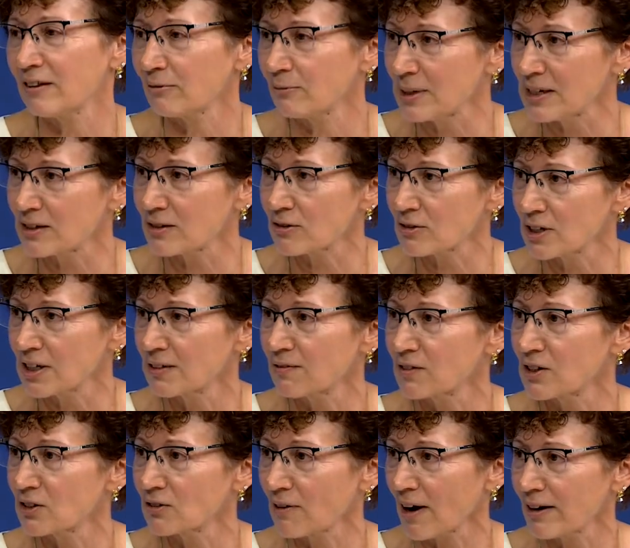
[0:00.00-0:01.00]
the research
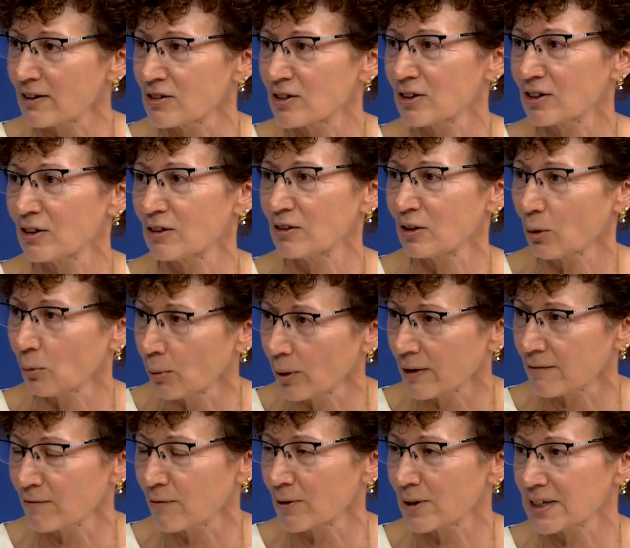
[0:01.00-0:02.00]
infrastructure, the
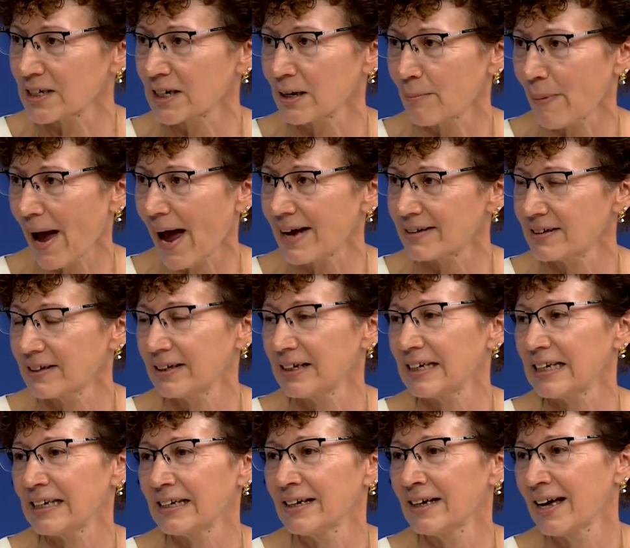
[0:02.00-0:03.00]
workforce
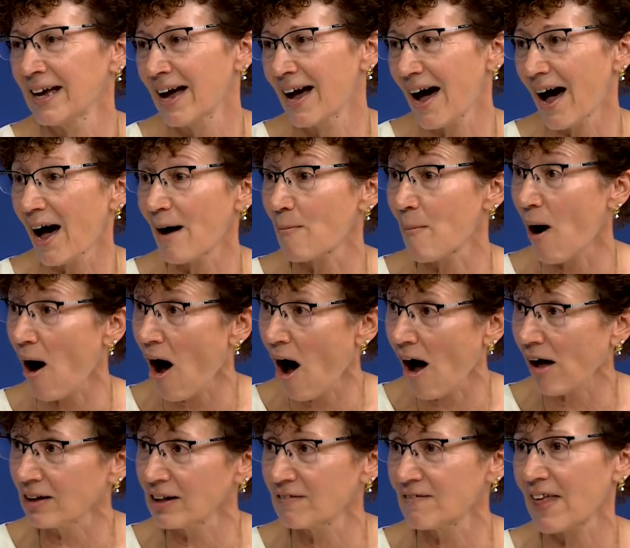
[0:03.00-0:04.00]
capacity, um,
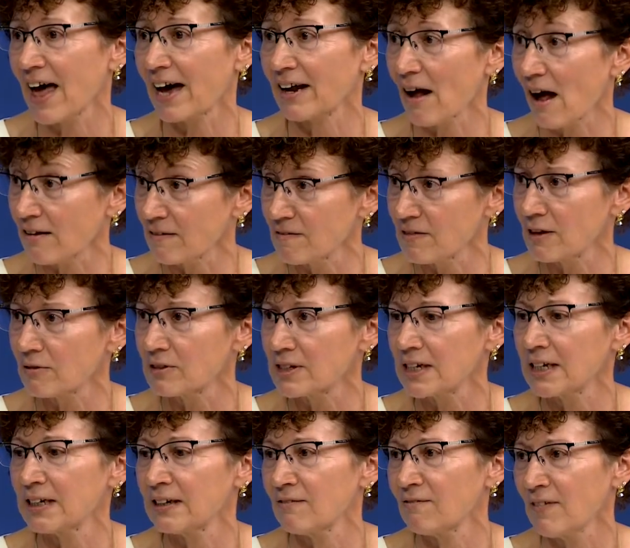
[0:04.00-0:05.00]
all of that, all of those
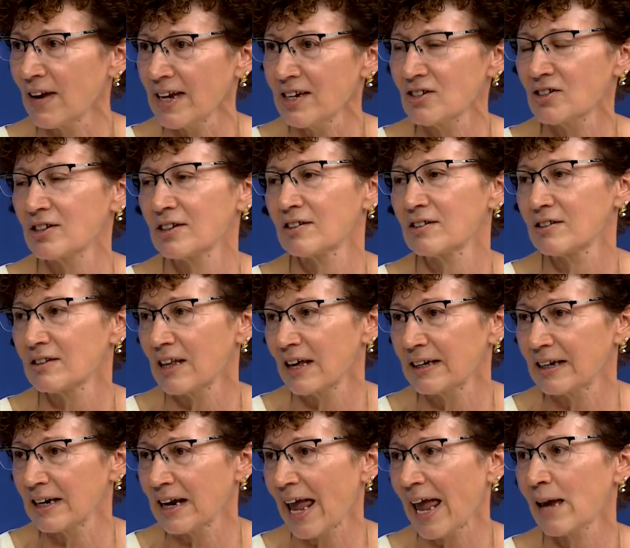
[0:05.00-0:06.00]
innovations
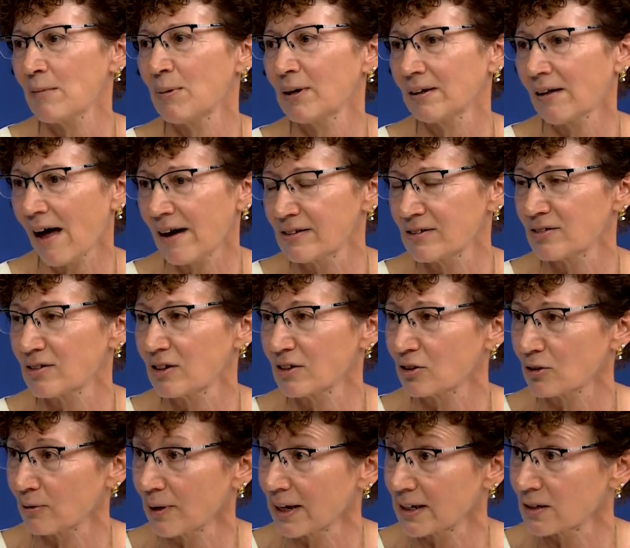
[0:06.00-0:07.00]
that enable us to
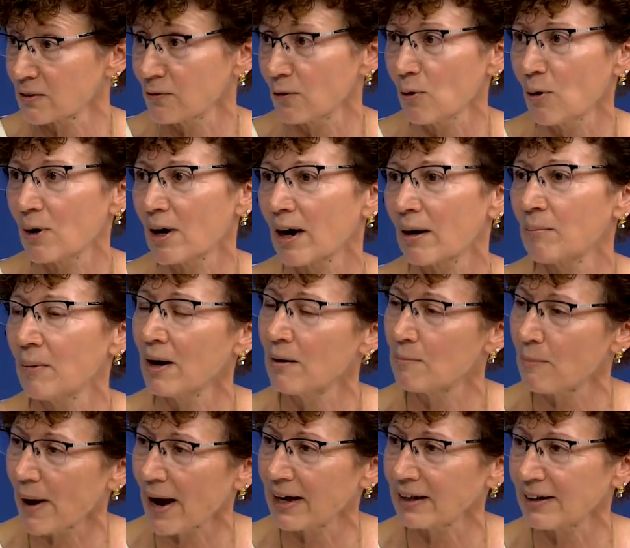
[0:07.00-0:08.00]
transform
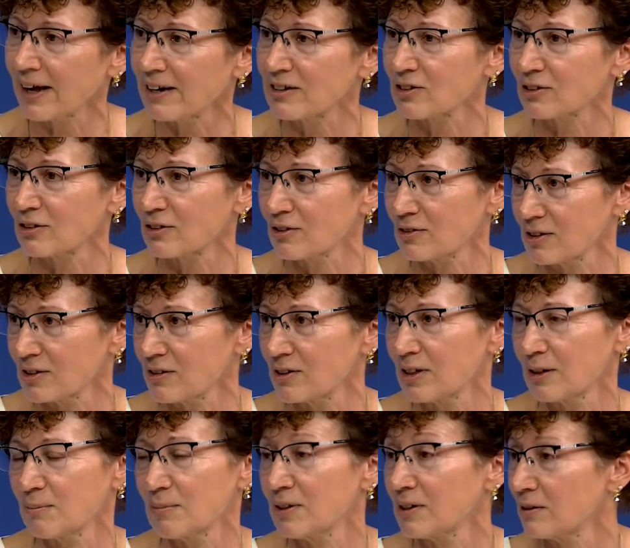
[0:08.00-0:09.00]
biological
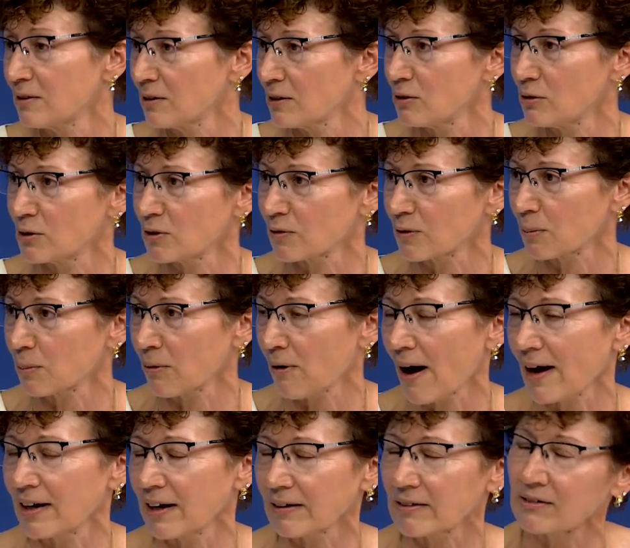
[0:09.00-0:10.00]
systems into useful
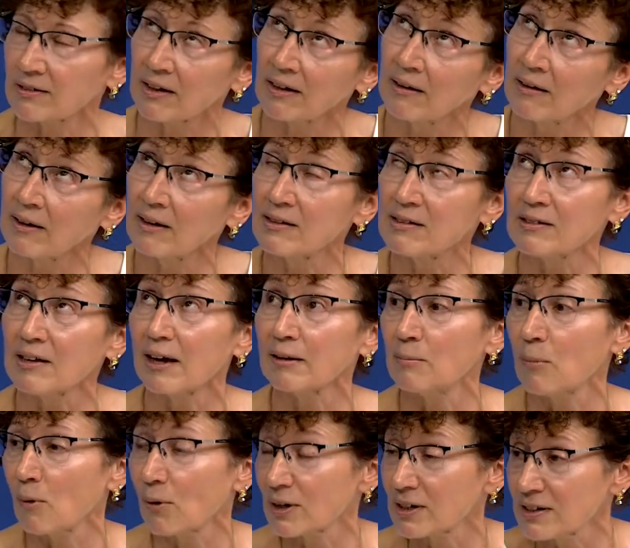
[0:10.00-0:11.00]
products. Said
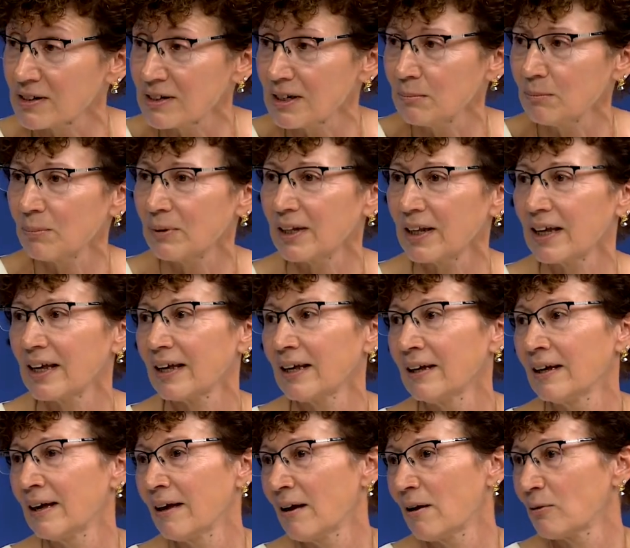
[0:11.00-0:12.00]
more simply,
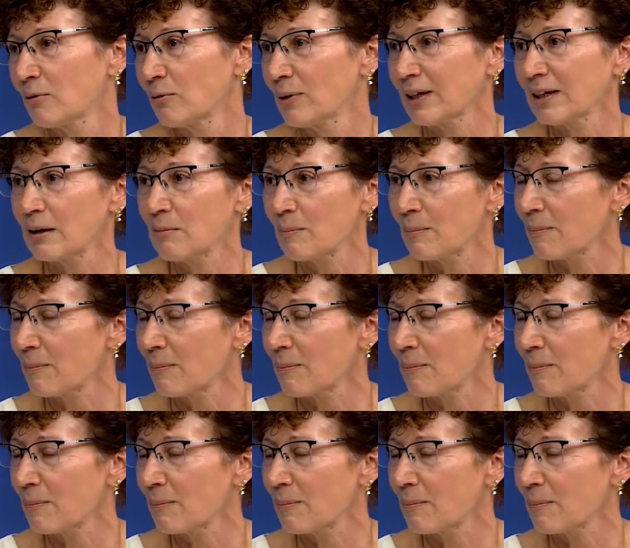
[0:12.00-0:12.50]
really,